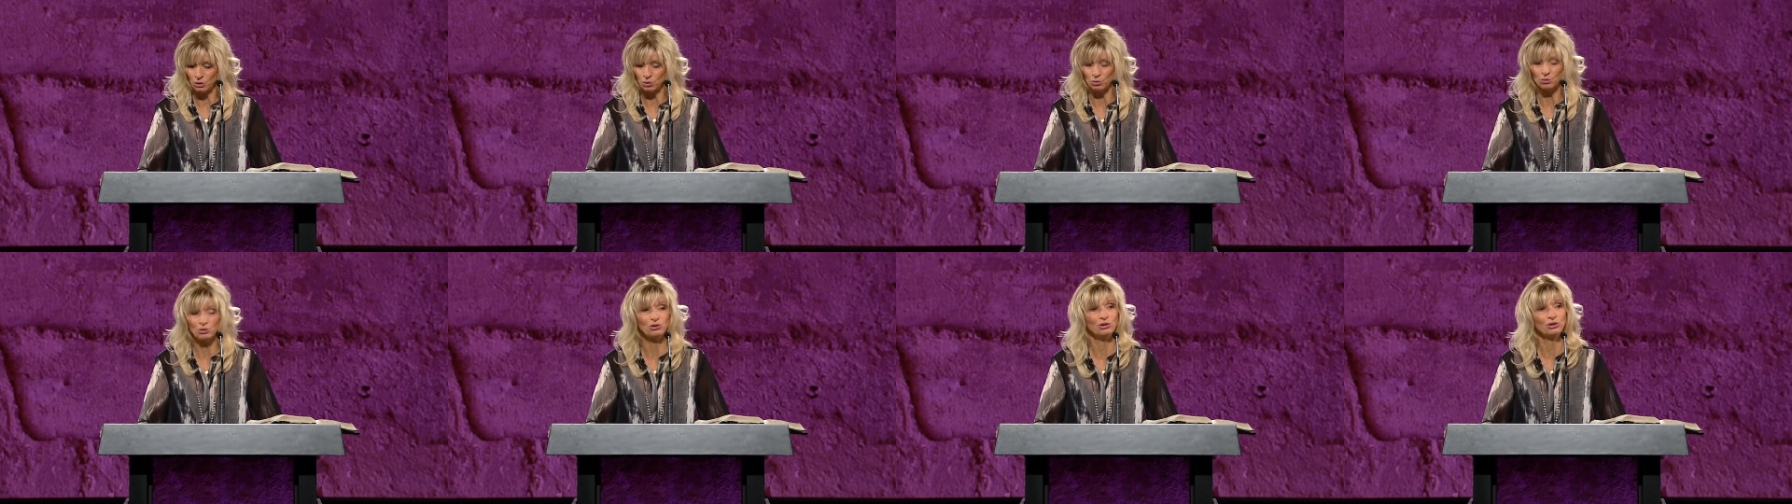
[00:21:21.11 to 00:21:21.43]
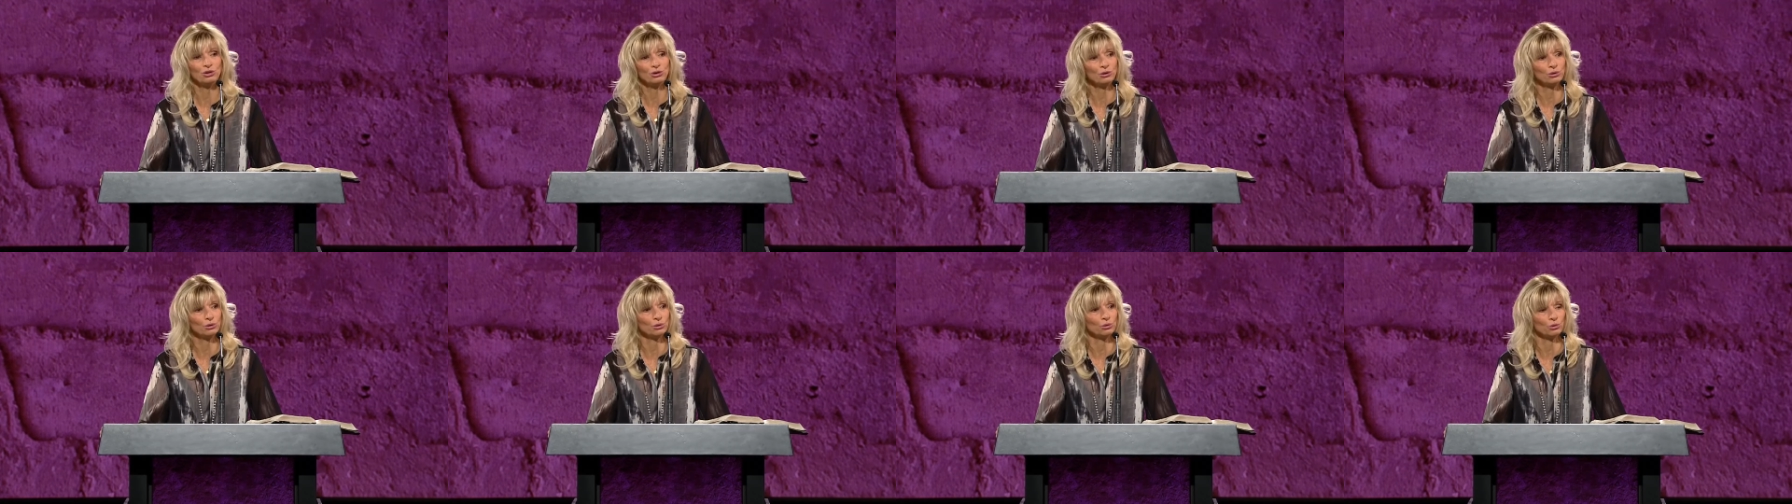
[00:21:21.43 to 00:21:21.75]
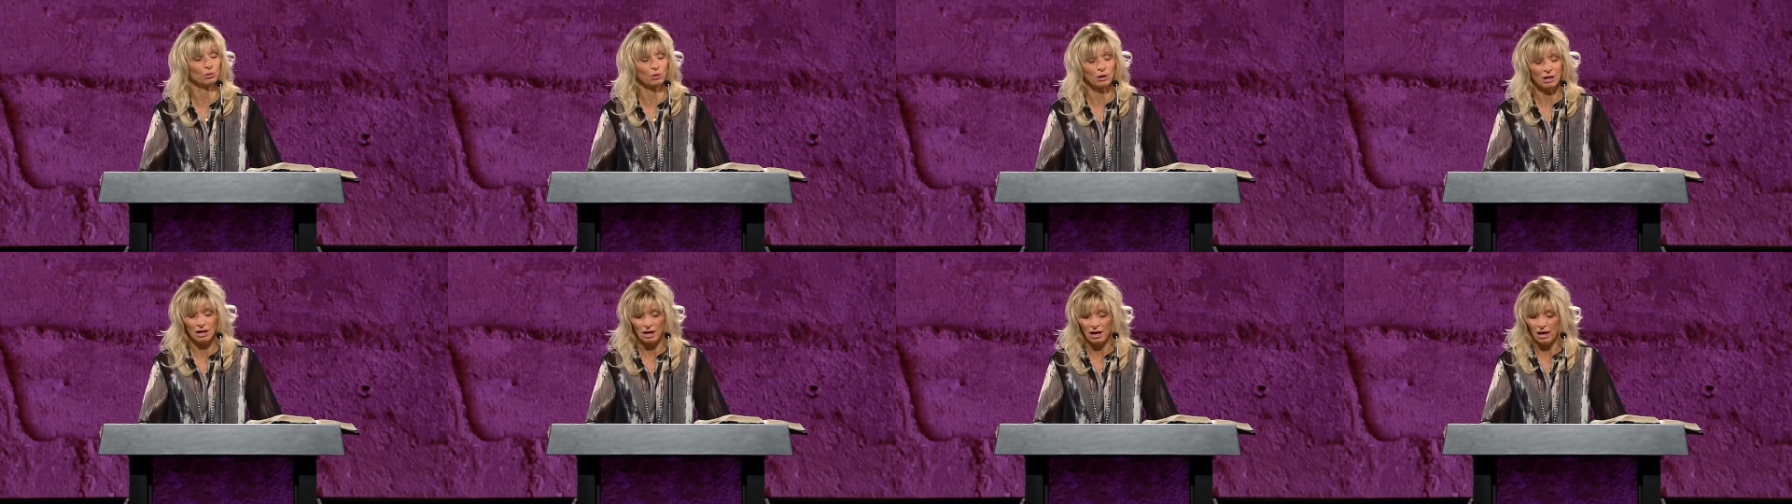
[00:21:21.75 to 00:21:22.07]

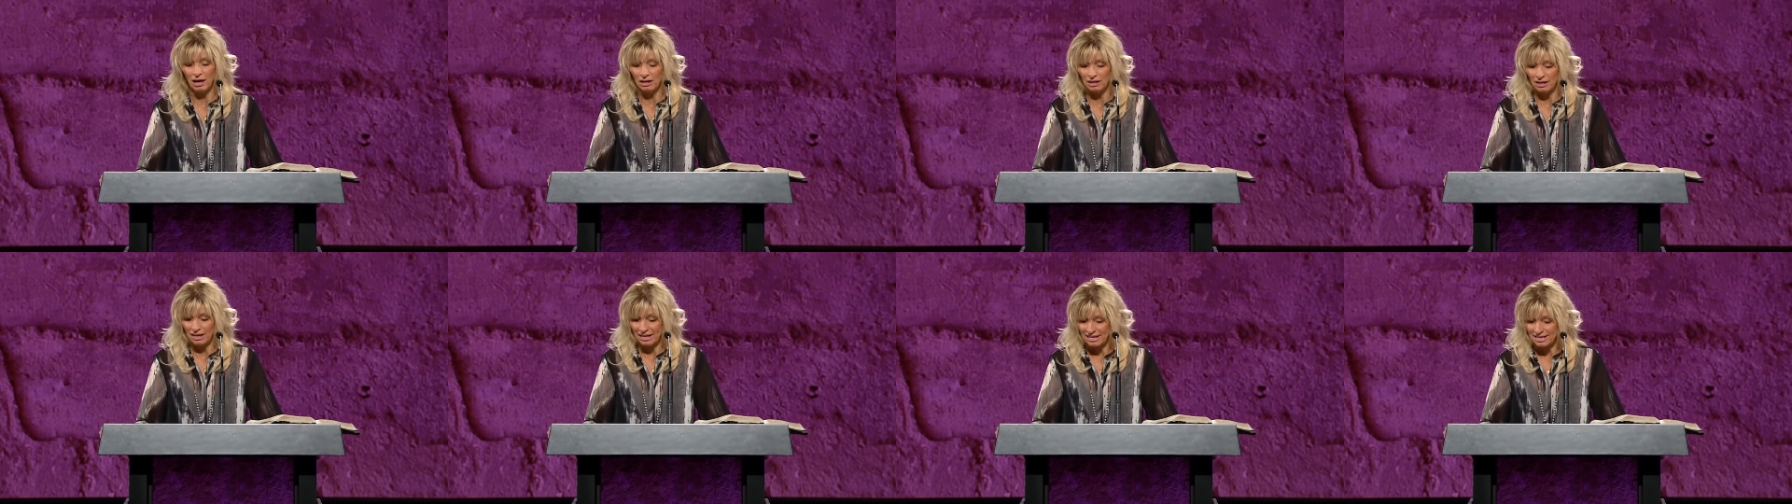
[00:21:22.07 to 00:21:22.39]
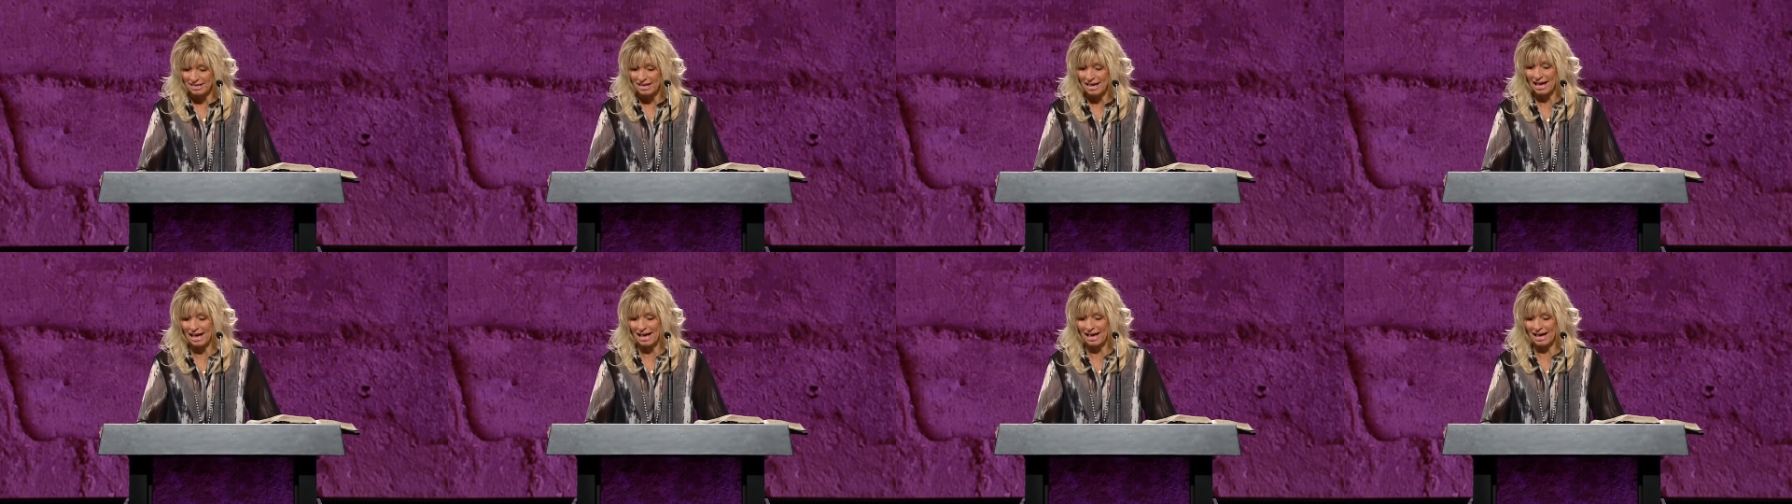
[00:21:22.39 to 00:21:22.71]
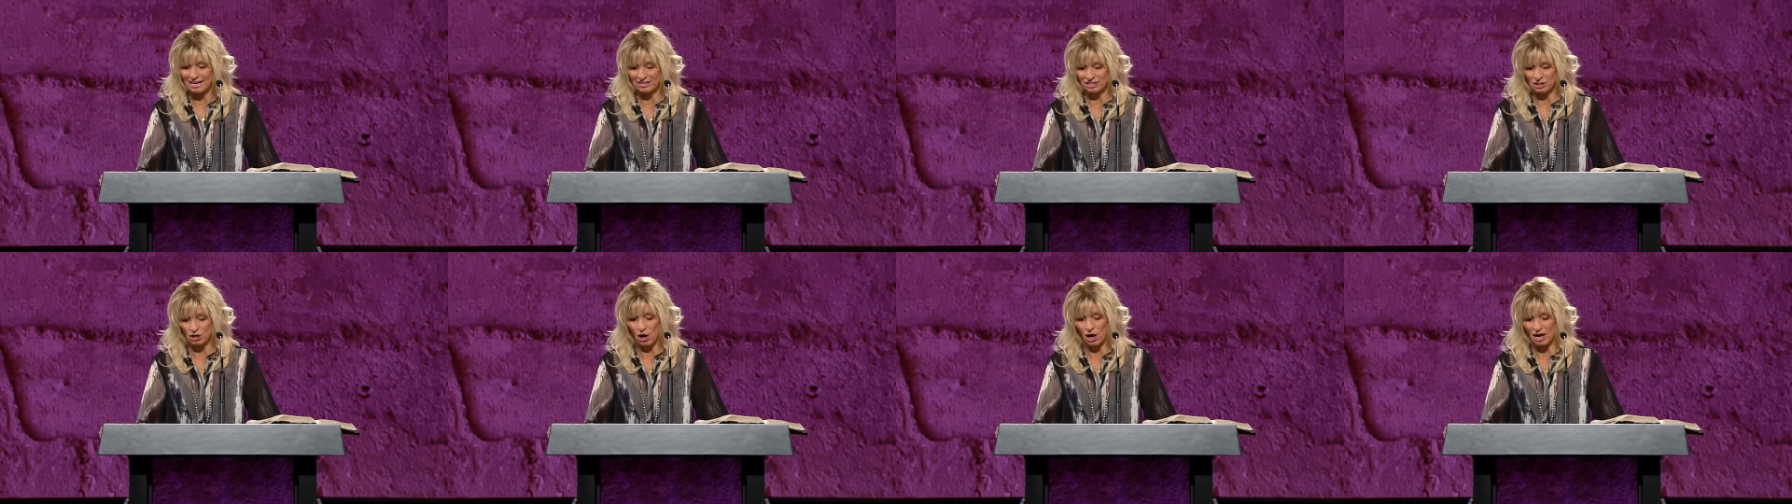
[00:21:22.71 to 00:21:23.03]
knew he
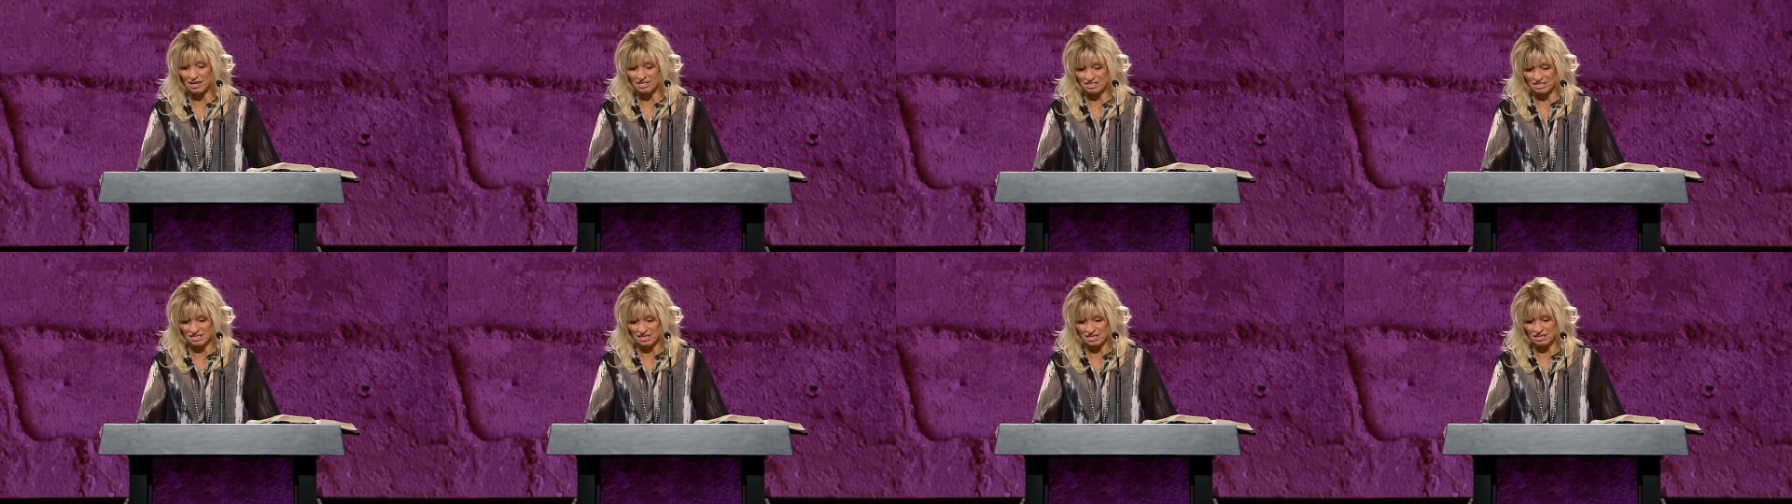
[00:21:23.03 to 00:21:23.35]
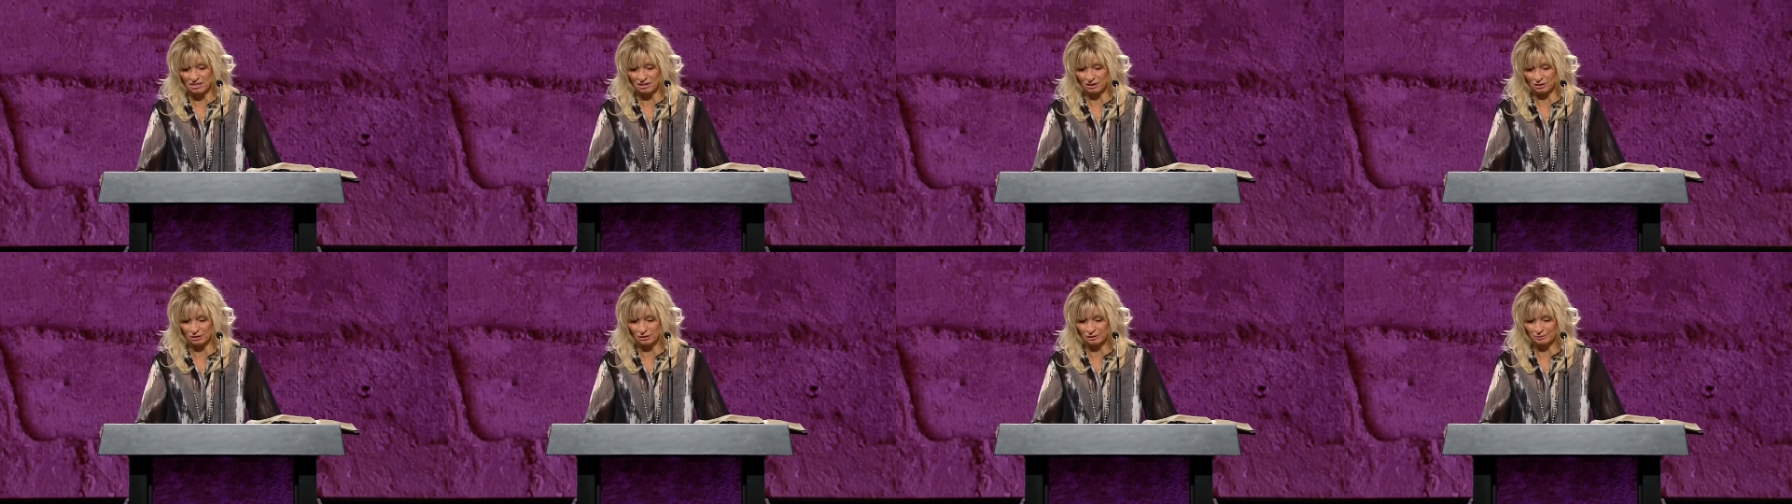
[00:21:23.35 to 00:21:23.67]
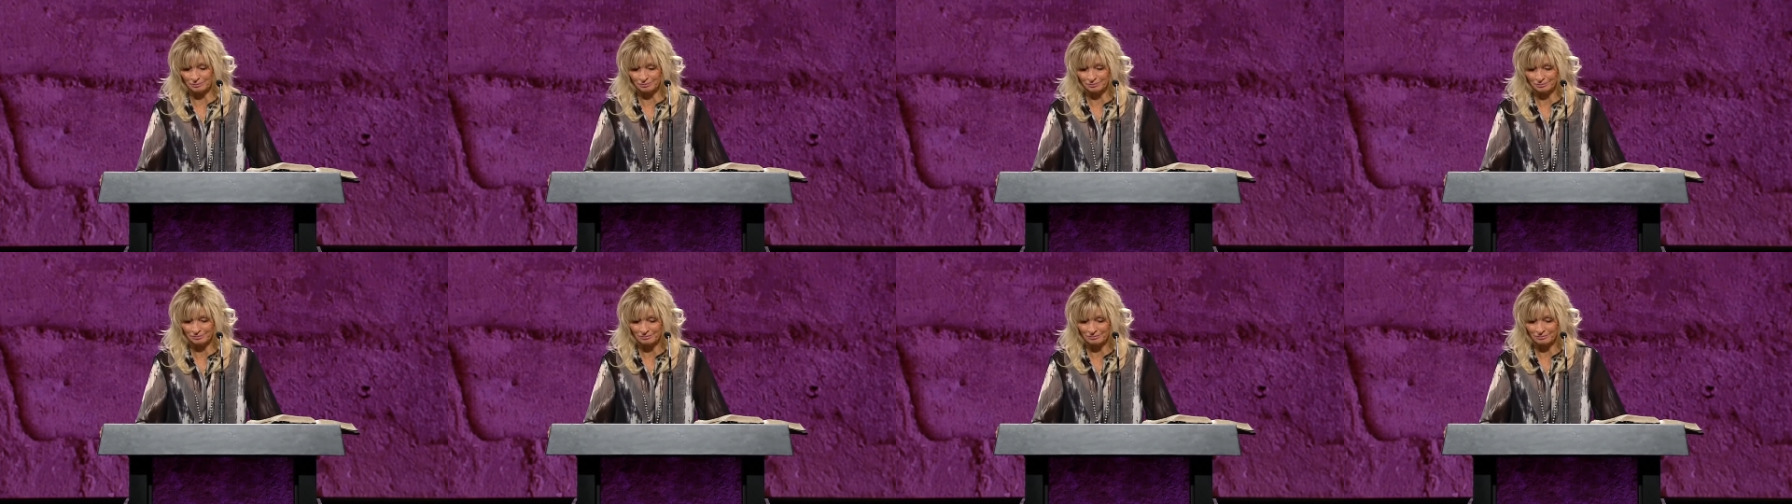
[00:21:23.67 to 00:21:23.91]
had God's ear.